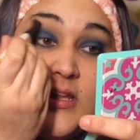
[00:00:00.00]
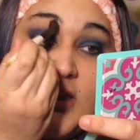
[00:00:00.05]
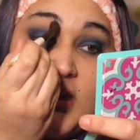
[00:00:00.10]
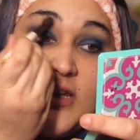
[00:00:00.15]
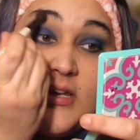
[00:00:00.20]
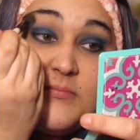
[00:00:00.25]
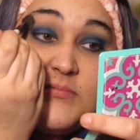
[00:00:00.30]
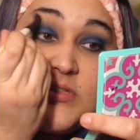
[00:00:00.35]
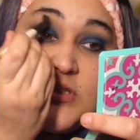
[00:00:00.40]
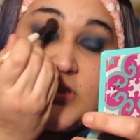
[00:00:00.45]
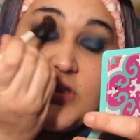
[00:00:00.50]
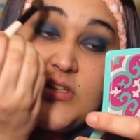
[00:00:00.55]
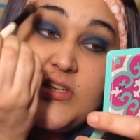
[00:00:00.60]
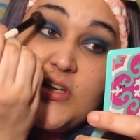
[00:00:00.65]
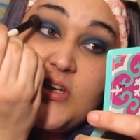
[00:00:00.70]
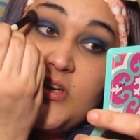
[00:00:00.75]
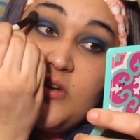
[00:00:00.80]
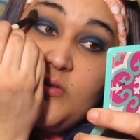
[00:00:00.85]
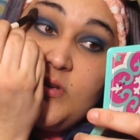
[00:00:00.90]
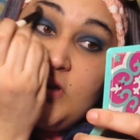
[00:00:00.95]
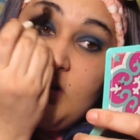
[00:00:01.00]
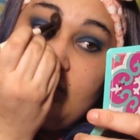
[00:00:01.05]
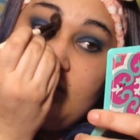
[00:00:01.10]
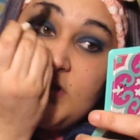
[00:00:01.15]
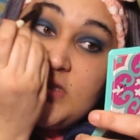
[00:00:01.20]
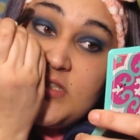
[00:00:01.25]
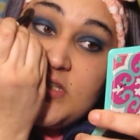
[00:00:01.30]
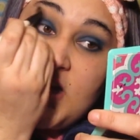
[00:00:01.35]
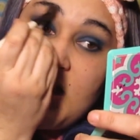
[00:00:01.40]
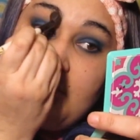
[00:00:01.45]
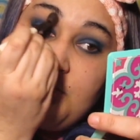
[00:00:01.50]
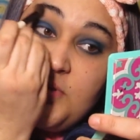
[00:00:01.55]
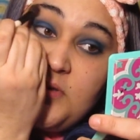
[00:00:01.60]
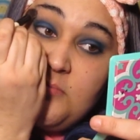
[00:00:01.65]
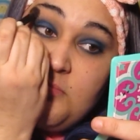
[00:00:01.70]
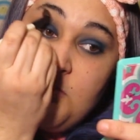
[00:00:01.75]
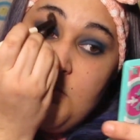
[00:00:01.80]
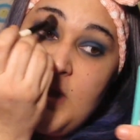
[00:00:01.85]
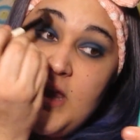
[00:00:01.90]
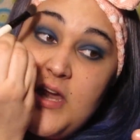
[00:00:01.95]
And I'm just going to go in on the top
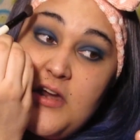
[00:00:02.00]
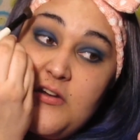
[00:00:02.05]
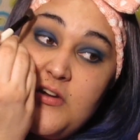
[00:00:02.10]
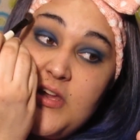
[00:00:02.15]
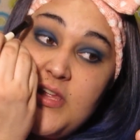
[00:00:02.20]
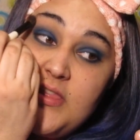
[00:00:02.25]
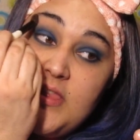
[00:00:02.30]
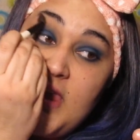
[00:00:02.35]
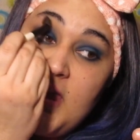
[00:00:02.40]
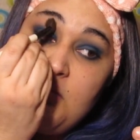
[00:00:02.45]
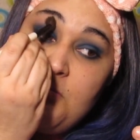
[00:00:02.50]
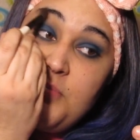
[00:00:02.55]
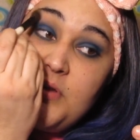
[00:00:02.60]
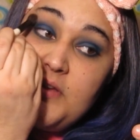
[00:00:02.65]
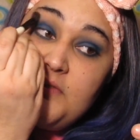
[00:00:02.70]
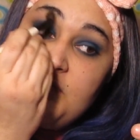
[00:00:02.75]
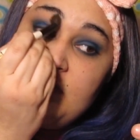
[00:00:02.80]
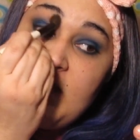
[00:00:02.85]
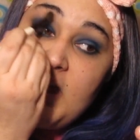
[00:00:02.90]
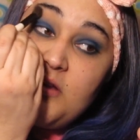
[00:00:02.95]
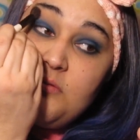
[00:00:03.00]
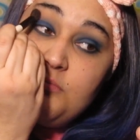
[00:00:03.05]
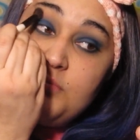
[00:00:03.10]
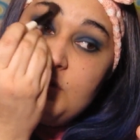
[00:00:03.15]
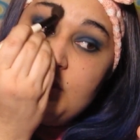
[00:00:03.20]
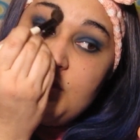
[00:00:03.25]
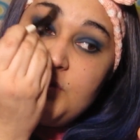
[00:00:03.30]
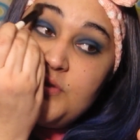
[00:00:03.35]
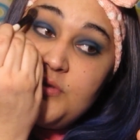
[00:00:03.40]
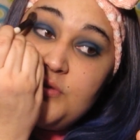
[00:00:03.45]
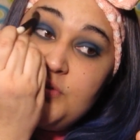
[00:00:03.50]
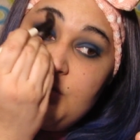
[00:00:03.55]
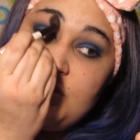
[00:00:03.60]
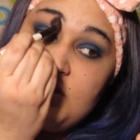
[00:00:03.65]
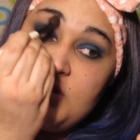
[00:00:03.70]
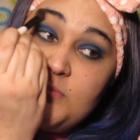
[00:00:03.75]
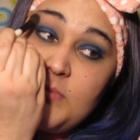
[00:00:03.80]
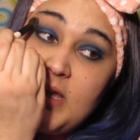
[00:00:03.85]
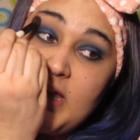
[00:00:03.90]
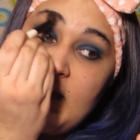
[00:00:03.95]
and marry that buffed out blue
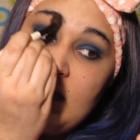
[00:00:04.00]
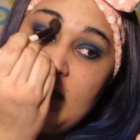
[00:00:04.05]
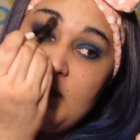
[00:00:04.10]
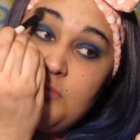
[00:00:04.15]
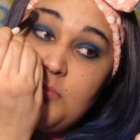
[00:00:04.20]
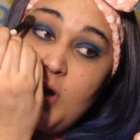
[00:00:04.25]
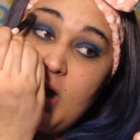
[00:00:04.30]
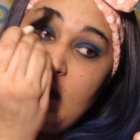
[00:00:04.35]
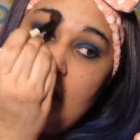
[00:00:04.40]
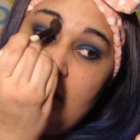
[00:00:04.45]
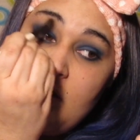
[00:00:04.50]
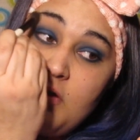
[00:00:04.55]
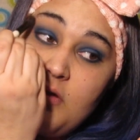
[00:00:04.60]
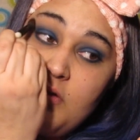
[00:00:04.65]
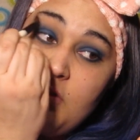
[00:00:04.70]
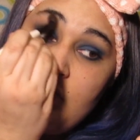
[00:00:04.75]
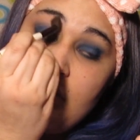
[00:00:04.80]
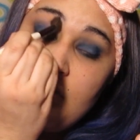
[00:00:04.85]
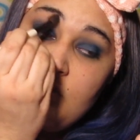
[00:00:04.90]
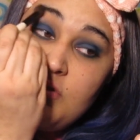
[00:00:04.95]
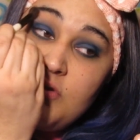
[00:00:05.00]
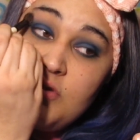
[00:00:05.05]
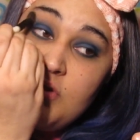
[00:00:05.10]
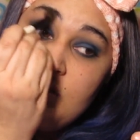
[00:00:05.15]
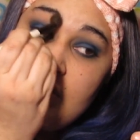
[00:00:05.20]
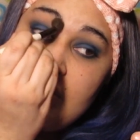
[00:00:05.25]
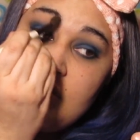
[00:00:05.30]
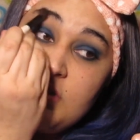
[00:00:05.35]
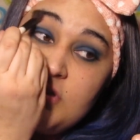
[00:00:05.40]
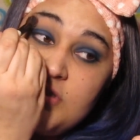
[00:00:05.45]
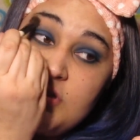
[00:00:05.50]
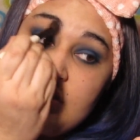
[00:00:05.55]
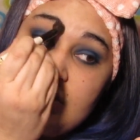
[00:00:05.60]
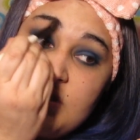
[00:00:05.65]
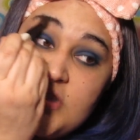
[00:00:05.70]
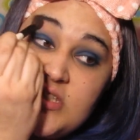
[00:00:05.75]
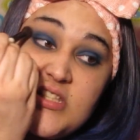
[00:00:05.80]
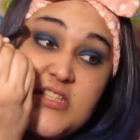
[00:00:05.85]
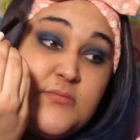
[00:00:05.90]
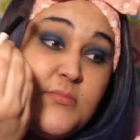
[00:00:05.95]
to my eyebrow.
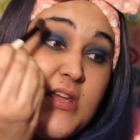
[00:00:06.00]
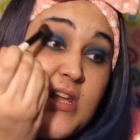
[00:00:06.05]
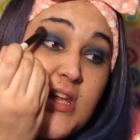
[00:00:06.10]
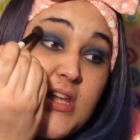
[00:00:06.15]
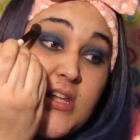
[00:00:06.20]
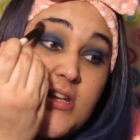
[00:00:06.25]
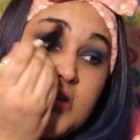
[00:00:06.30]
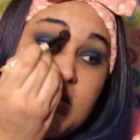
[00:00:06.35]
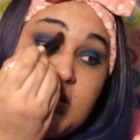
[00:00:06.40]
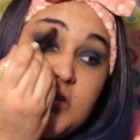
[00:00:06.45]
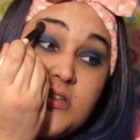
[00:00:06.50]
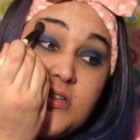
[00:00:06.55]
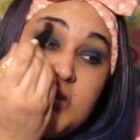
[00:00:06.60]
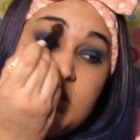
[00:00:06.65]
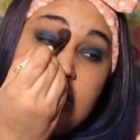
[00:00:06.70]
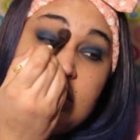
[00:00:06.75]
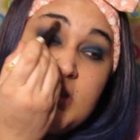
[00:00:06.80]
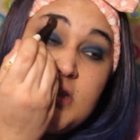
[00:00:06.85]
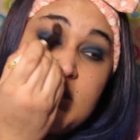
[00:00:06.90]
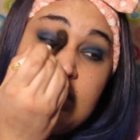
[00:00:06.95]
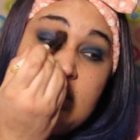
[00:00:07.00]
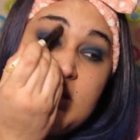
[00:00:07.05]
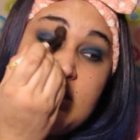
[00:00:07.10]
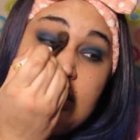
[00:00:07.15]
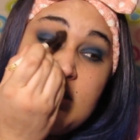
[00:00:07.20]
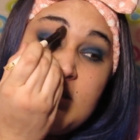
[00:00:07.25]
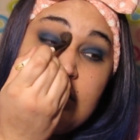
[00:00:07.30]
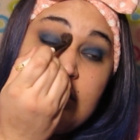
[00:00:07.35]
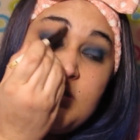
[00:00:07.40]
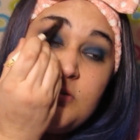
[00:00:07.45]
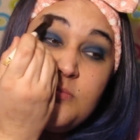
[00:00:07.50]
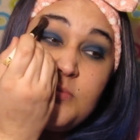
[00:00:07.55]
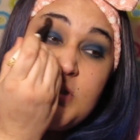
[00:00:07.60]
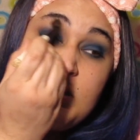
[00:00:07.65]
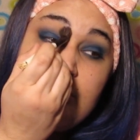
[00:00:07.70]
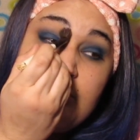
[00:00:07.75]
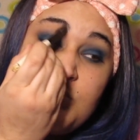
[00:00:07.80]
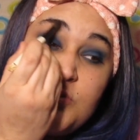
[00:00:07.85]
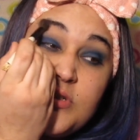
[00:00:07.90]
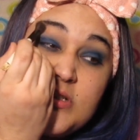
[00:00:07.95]
Just to make it a little
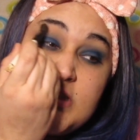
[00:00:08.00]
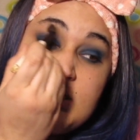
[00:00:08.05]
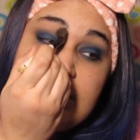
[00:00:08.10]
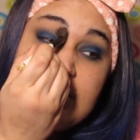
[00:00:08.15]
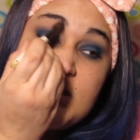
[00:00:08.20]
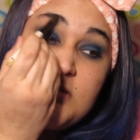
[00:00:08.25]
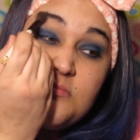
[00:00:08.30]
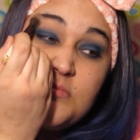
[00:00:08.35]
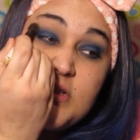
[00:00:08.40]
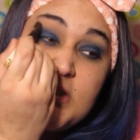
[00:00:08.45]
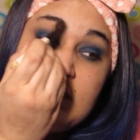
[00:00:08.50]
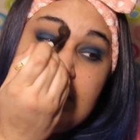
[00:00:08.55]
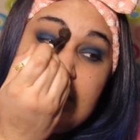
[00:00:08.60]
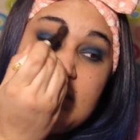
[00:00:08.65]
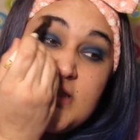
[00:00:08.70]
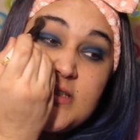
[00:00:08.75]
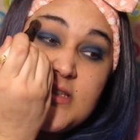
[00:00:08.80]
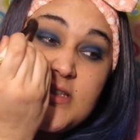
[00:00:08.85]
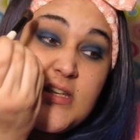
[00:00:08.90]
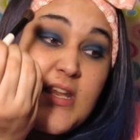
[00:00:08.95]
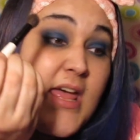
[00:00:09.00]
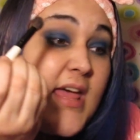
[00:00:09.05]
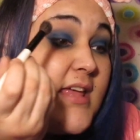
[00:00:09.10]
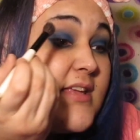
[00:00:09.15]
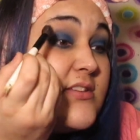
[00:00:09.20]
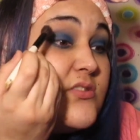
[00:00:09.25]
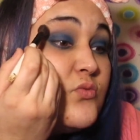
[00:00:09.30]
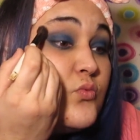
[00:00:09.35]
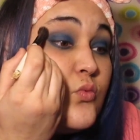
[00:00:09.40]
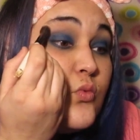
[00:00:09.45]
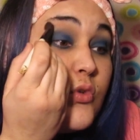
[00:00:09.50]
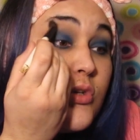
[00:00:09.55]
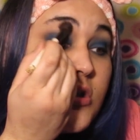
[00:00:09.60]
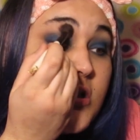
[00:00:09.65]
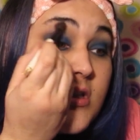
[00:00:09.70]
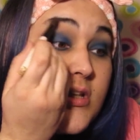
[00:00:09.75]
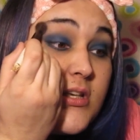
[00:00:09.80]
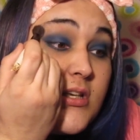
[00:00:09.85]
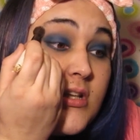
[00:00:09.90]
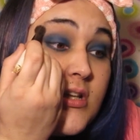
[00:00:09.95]
bit more seamless and as
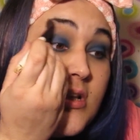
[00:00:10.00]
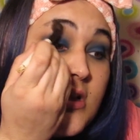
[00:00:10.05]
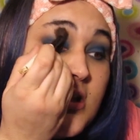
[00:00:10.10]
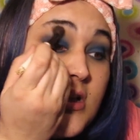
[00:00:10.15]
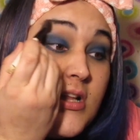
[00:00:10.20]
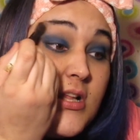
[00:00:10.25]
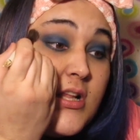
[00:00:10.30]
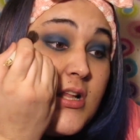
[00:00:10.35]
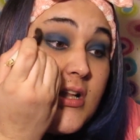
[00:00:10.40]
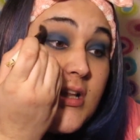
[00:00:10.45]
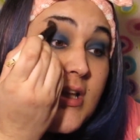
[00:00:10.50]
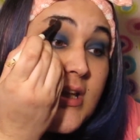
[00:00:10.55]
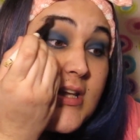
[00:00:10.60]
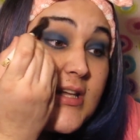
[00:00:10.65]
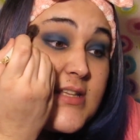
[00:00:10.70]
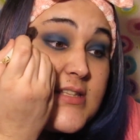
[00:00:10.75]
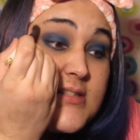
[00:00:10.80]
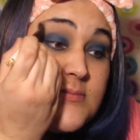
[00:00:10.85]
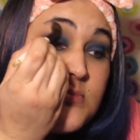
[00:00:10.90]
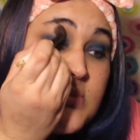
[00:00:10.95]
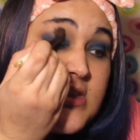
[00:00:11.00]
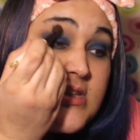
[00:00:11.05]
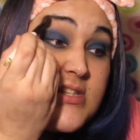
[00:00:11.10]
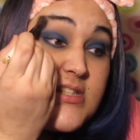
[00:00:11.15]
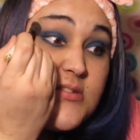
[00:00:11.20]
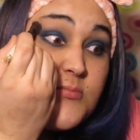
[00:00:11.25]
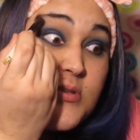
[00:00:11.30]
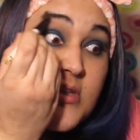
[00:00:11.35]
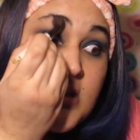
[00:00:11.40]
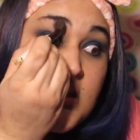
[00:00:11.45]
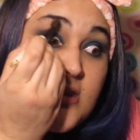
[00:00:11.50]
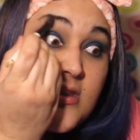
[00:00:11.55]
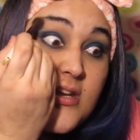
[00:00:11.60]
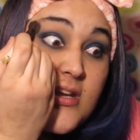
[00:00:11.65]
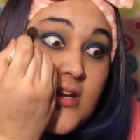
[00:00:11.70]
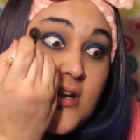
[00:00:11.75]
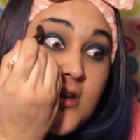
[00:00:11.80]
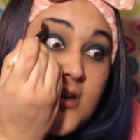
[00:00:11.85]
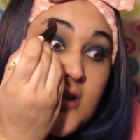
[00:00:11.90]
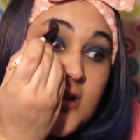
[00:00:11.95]
one, like it's meant to be
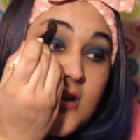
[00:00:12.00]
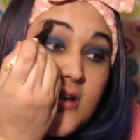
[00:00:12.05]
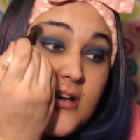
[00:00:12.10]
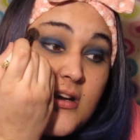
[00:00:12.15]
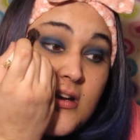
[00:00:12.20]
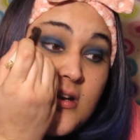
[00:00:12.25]
there.